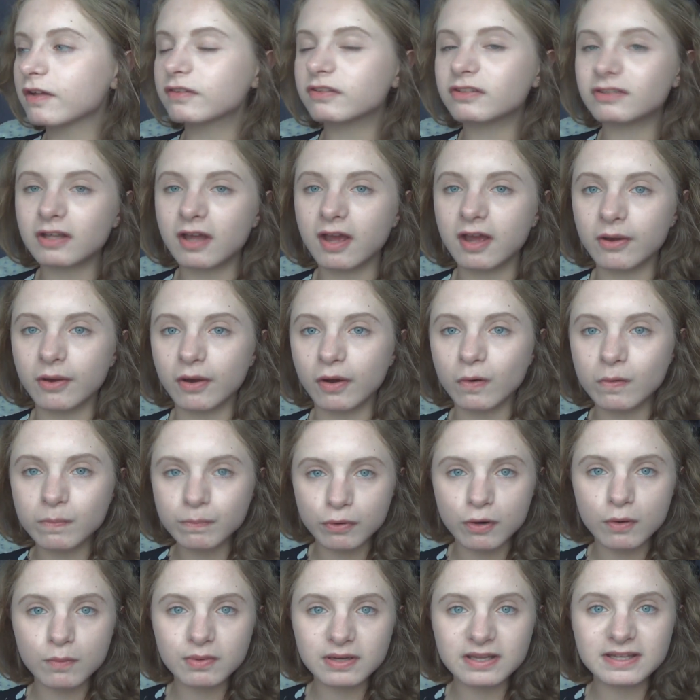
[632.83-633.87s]
So I'll
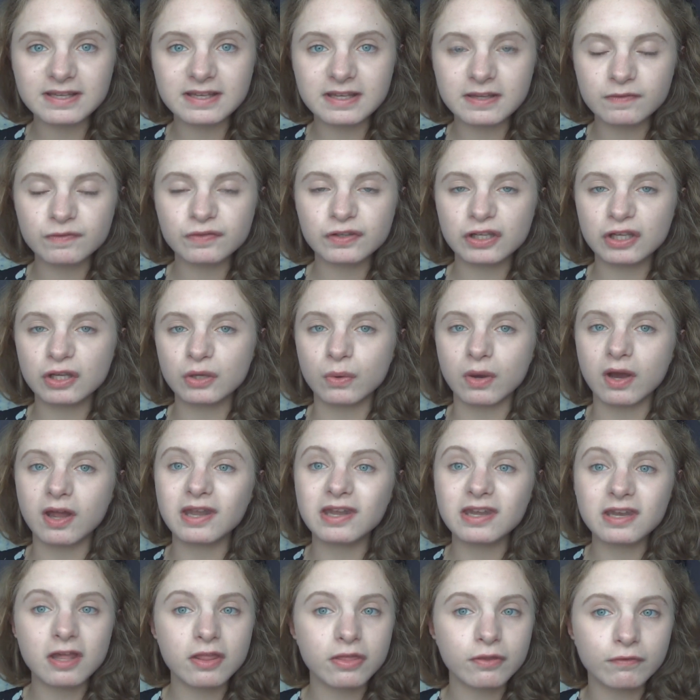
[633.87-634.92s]
probably give you
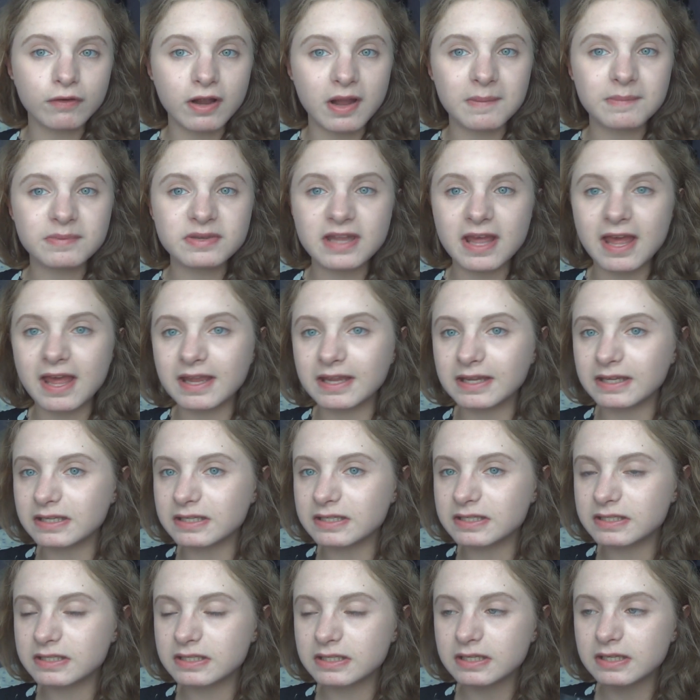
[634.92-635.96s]
another
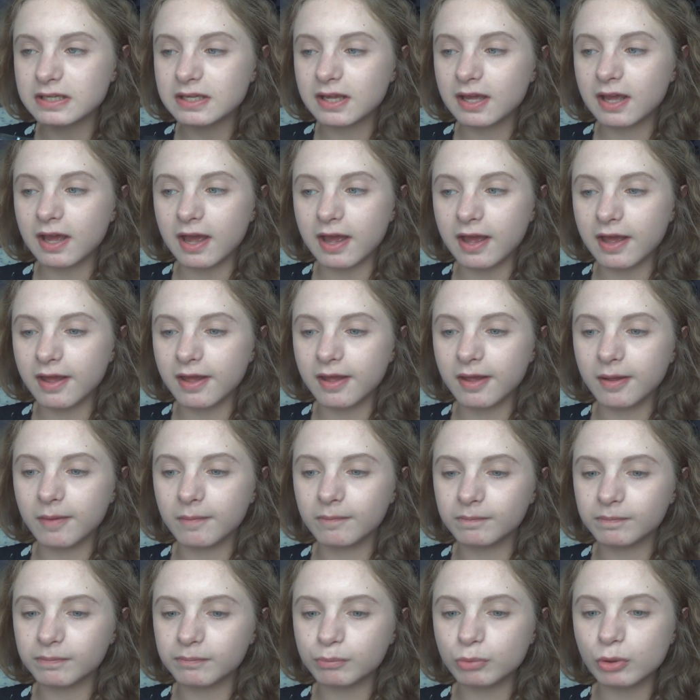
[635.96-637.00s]
update
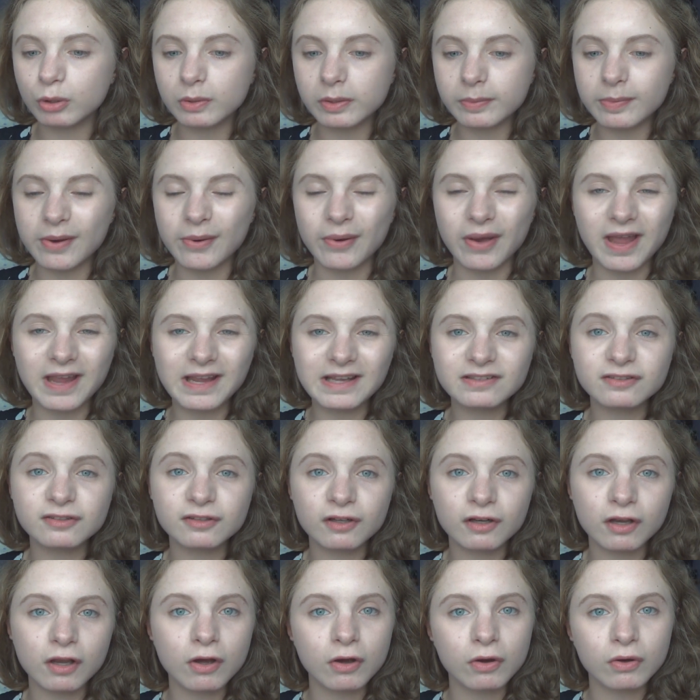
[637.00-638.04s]
probably about 8
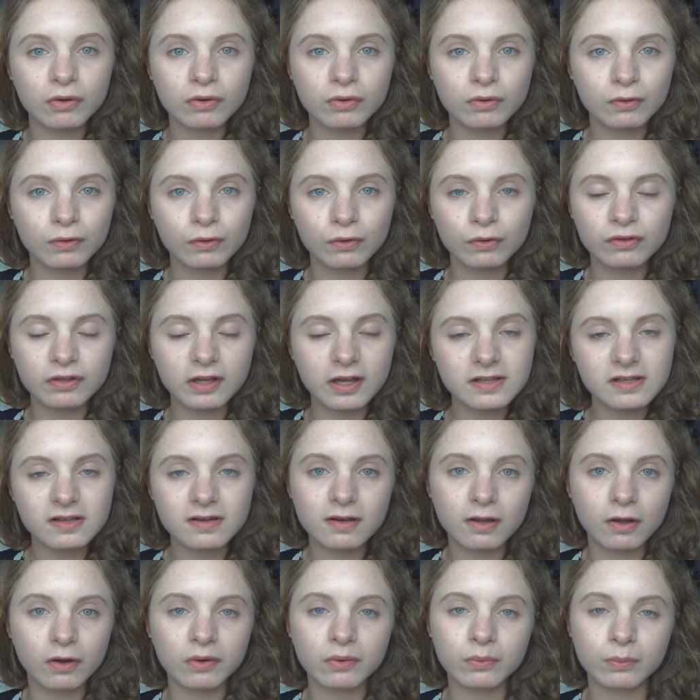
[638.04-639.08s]
o'clock or 9
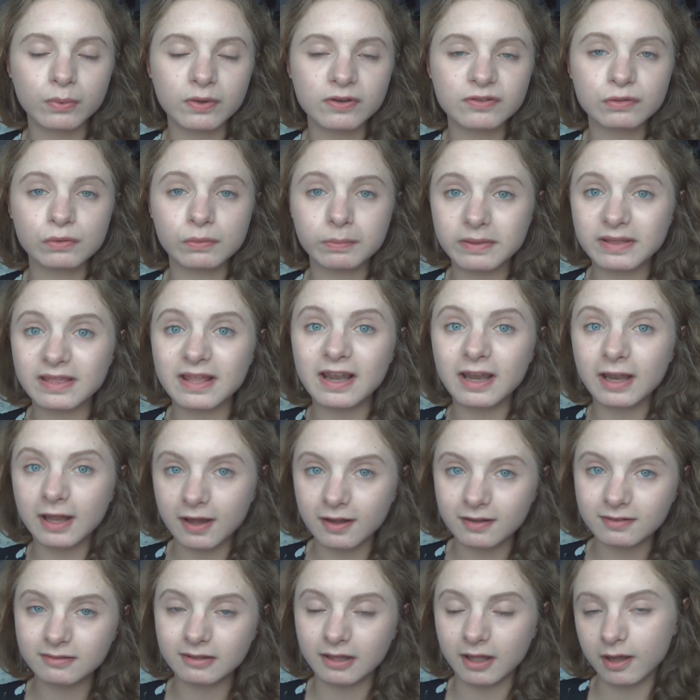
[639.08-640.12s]
o'clock, which will be the
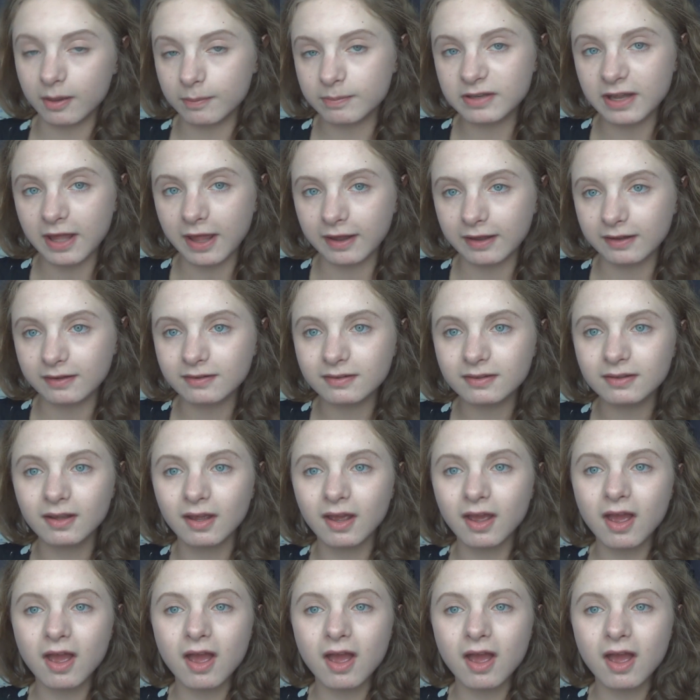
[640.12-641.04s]
last update,